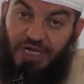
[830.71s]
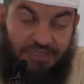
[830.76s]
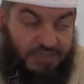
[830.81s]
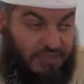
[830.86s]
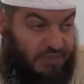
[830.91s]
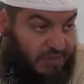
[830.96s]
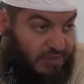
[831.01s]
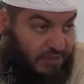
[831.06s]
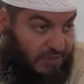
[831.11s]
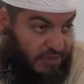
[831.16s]

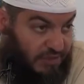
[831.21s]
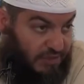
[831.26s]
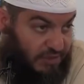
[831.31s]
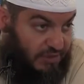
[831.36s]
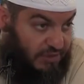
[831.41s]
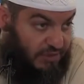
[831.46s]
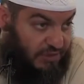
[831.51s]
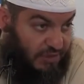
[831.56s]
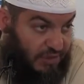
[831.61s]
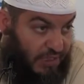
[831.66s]

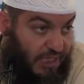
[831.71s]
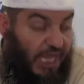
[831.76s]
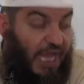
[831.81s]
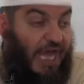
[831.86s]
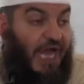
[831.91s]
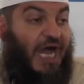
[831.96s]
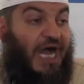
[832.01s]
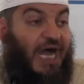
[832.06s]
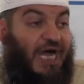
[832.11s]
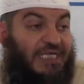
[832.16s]
us
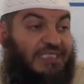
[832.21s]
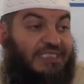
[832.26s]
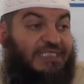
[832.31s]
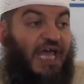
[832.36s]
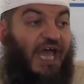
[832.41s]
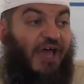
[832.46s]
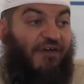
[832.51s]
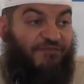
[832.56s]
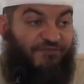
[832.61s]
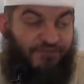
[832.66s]

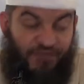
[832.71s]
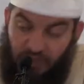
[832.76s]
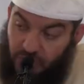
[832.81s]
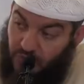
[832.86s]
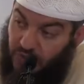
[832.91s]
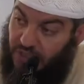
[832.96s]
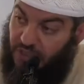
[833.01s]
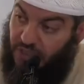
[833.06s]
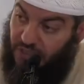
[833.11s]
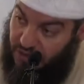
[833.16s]
as a
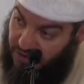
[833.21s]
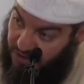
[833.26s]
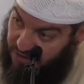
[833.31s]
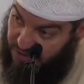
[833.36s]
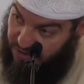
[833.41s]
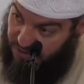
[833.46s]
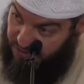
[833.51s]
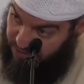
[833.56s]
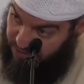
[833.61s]
fuel